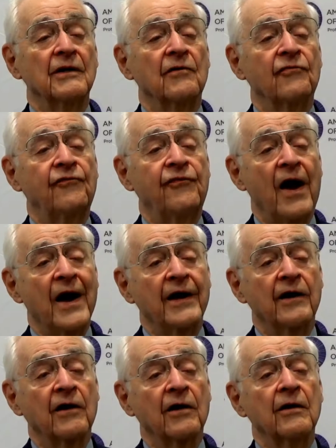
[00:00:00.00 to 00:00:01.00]

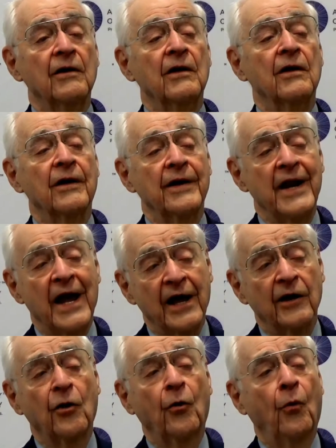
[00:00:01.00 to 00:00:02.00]
finer
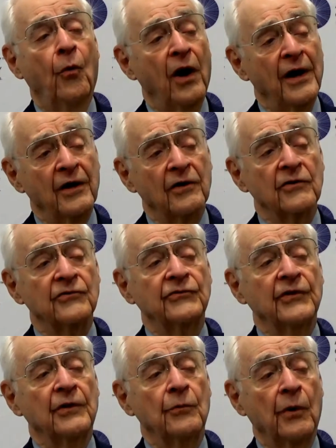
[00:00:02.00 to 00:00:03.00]
nano wires
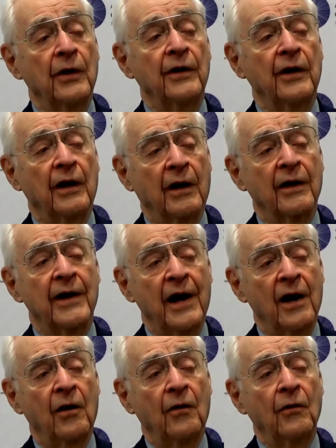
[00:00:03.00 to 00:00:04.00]
than we are
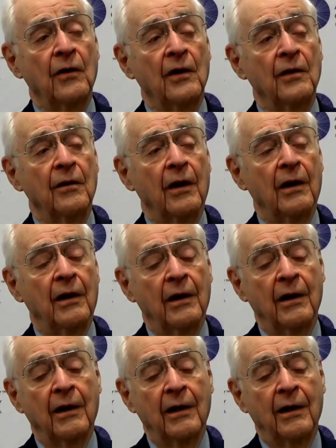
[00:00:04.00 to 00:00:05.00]
now
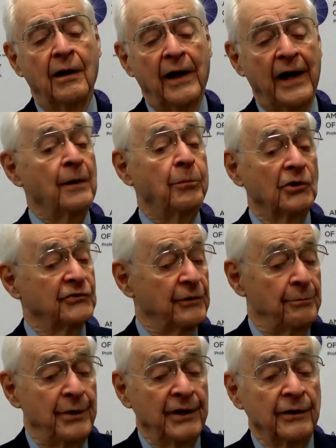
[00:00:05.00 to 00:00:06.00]
able to
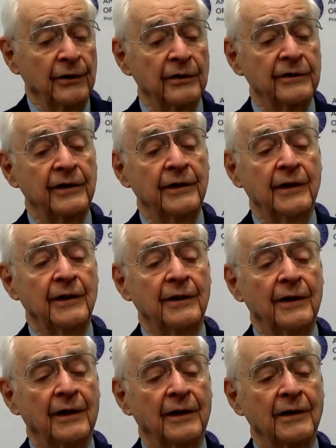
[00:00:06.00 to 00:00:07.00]
build,
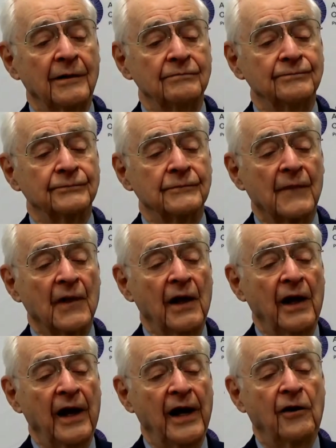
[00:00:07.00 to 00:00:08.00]

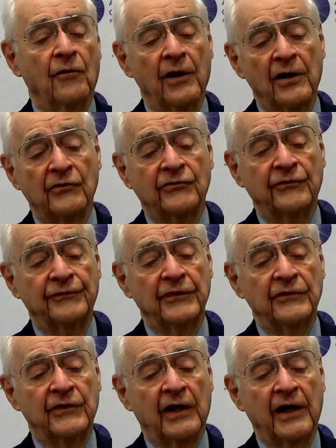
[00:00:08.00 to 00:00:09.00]
a greater
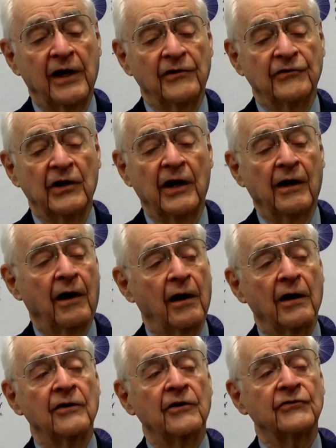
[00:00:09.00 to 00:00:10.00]
sophistication in our
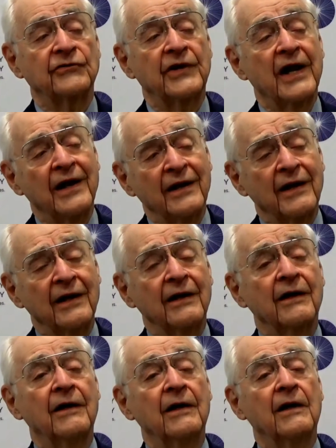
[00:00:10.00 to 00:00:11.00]

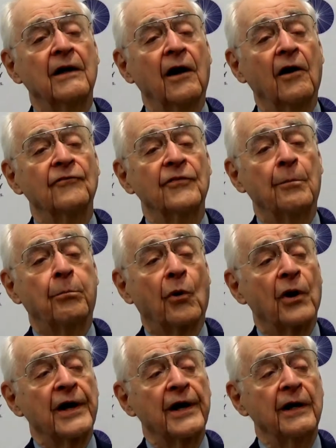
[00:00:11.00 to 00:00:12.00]
understanding of the
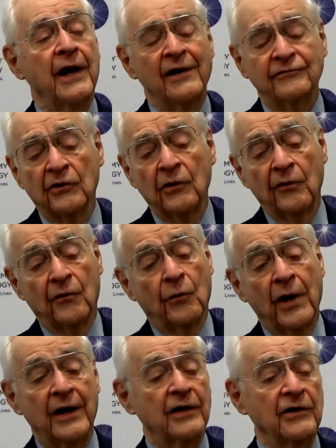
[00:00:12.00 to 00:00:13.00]
brain. After all, the
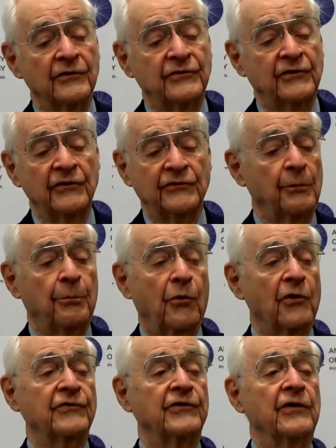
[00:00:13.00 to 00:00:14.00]
retina is just a
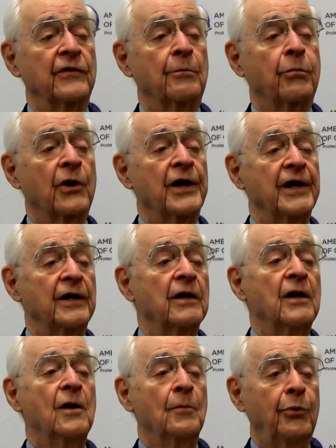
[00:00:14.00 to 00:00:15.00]
portion of the brain
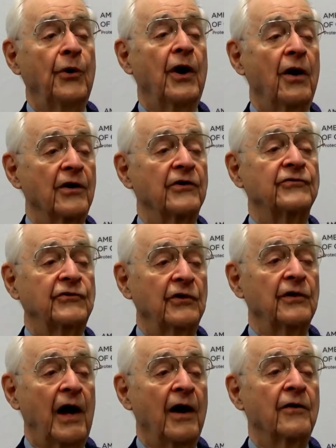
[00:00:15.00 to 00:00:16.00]
put out
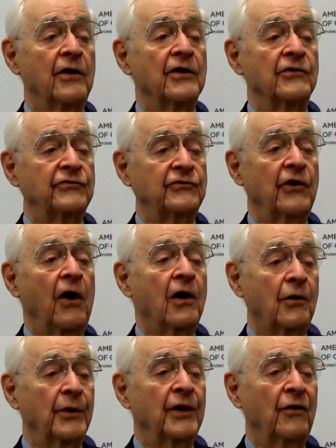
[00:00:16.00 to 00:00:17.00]
on a
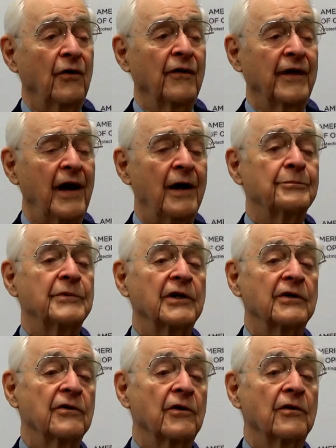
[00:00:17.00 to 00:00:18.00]
stalk we call the
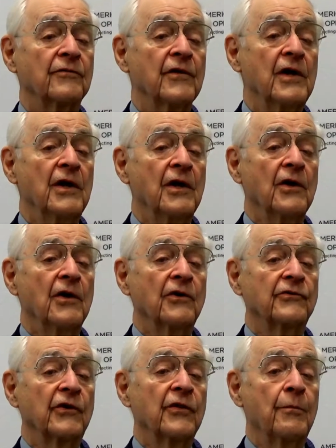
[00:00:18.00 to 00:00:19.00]
optic nerve.
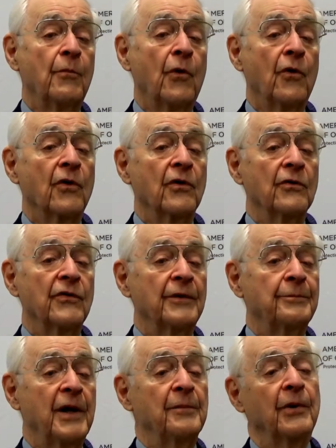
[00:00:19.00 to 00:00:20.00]
So the more
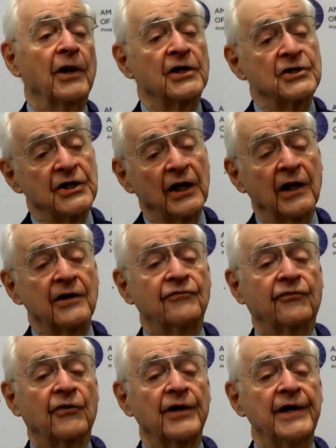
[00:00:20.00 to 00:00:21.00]
that people like Shelley
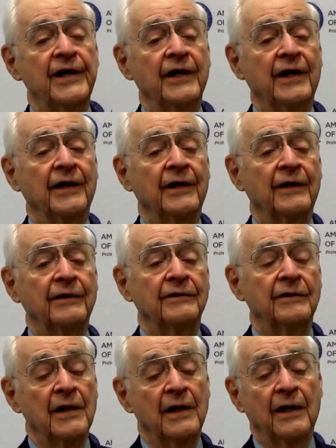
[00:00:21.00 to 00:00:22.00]
Fried
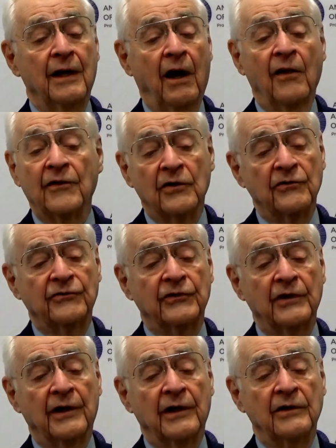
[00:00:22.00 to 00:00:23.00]
and others
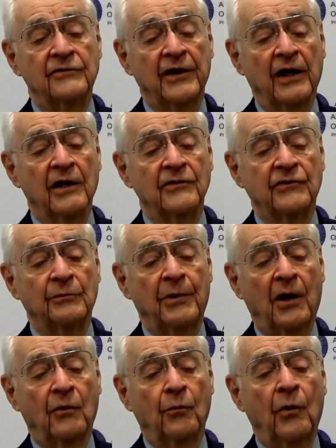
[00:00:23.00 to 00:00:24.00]
tell us
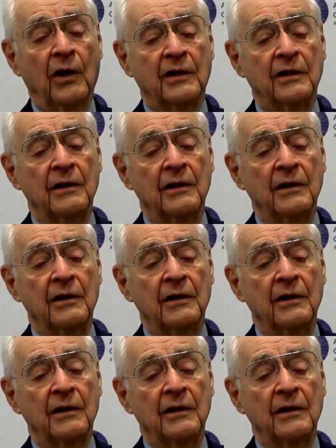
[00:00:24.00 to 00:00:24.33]
about what